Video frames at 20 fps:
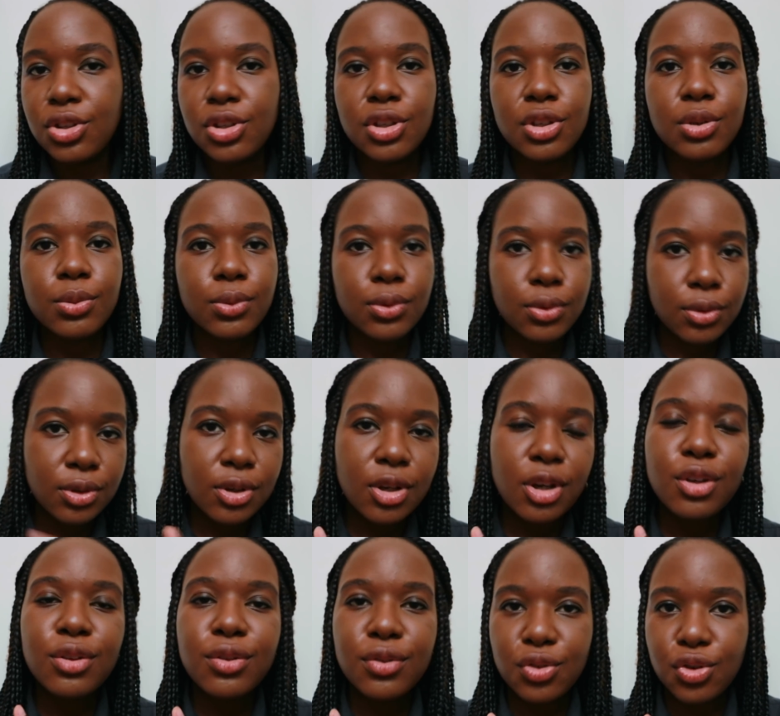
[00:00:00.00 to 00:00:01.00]
you will
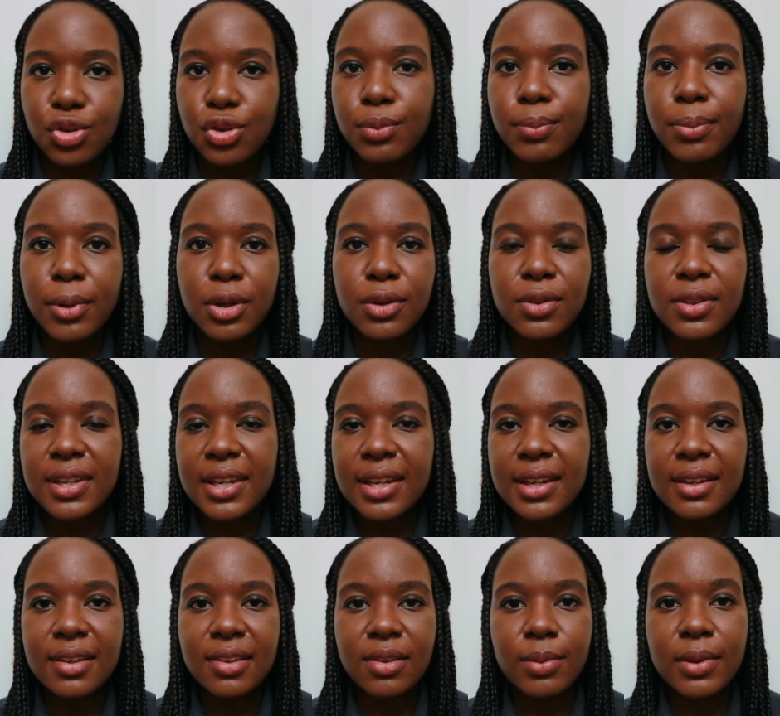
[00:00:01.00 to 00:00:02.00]
go through both
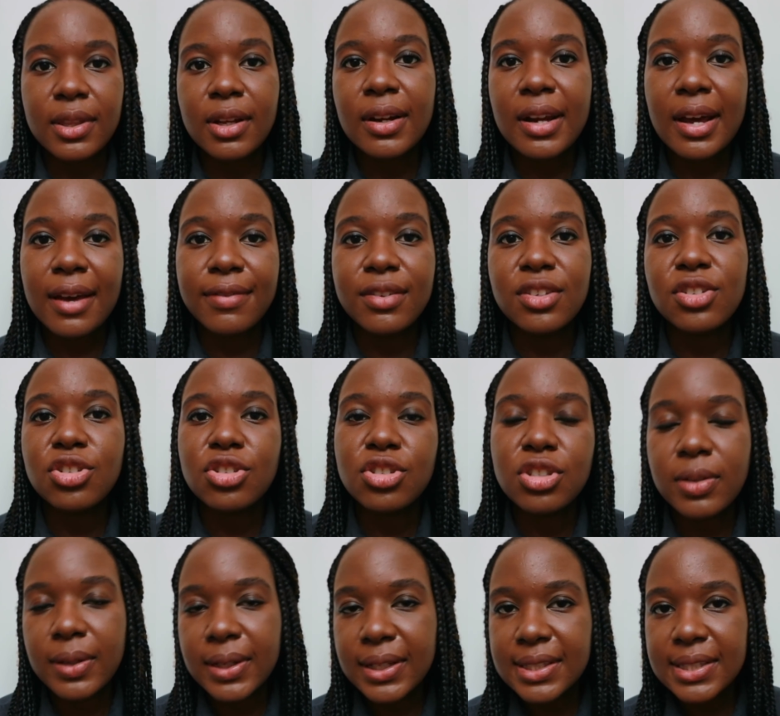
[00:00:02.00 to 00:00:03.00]
years without having to
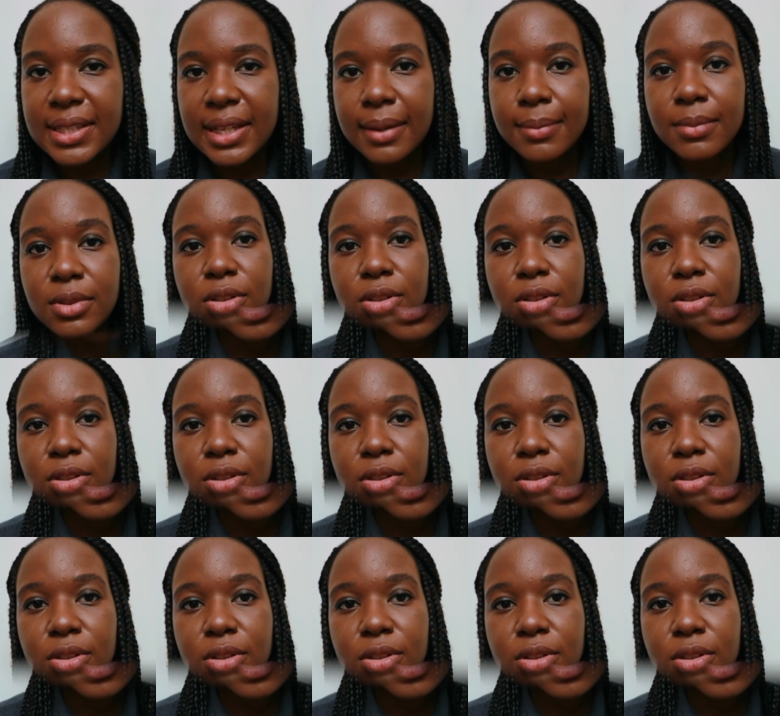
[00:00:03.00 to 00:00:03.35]
do an exam.